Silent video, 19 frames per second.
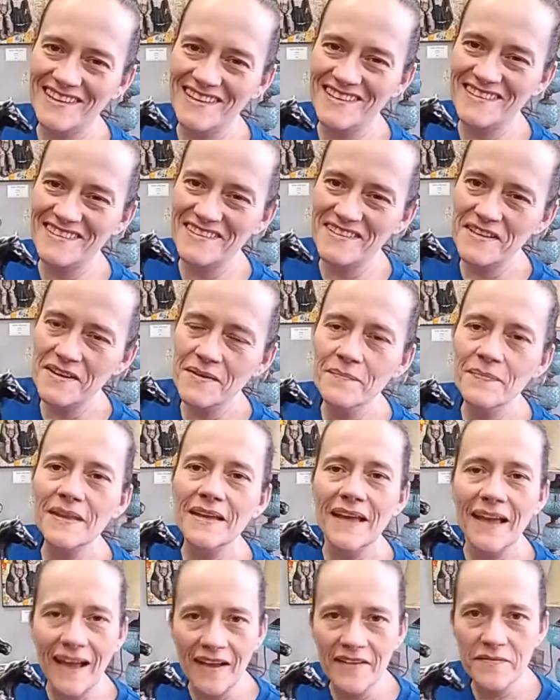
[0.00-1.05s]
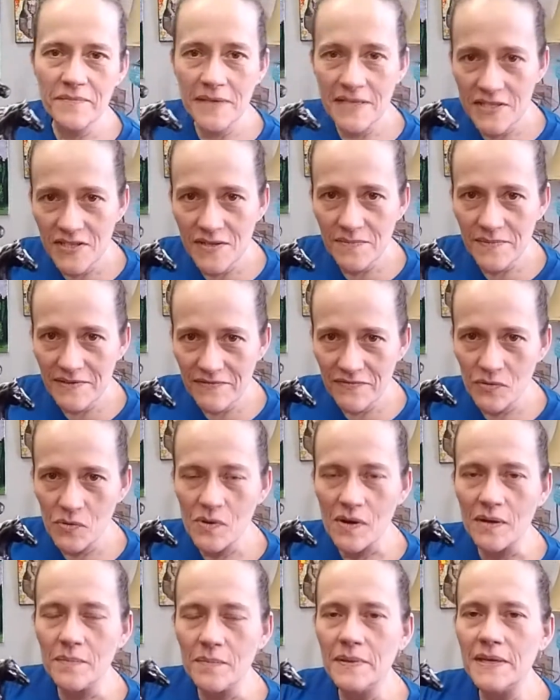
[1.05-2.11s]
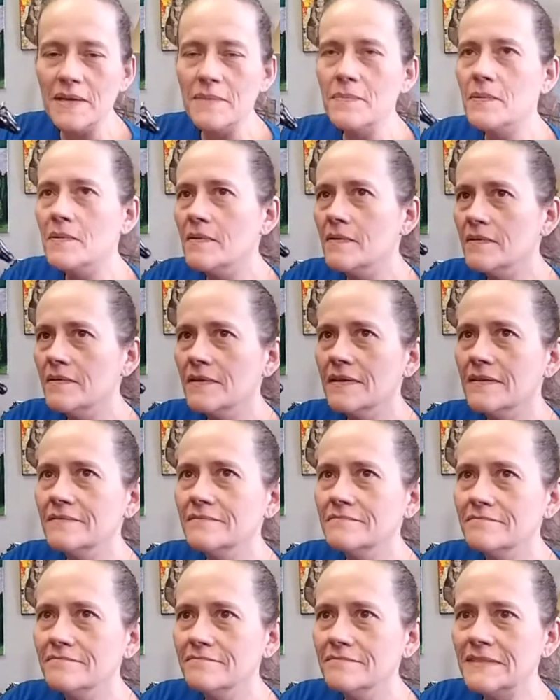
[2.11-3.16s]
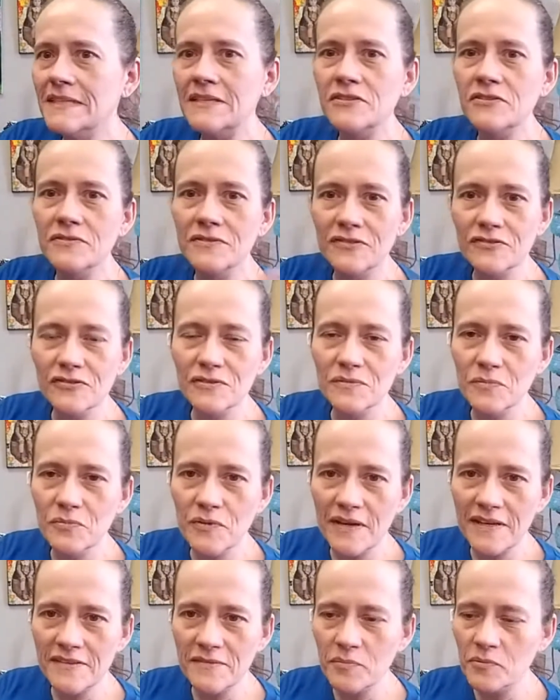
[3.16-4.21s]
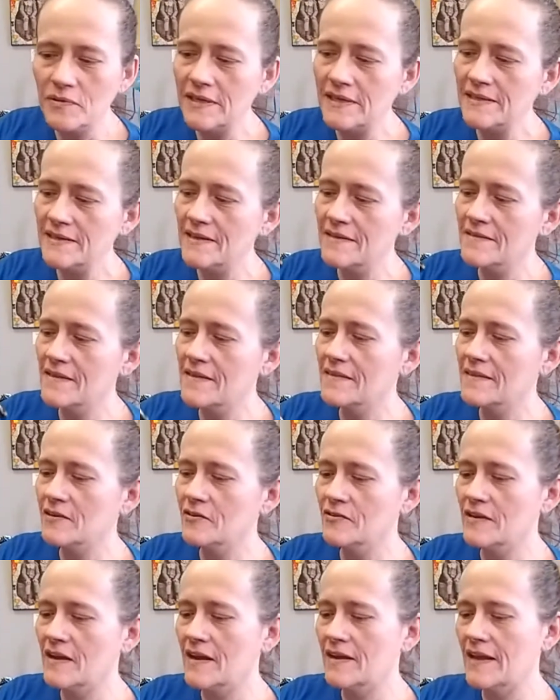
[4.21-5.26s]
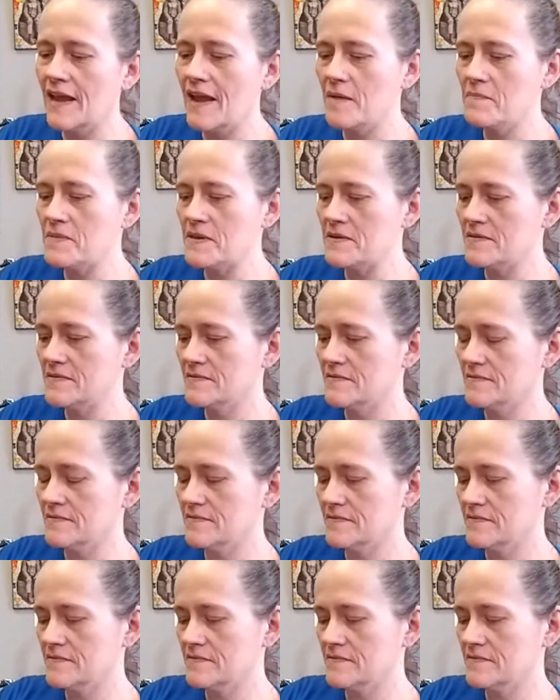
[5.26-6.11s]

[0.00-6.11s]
I, have mentioned before, people get to a certain price point and then they're not happy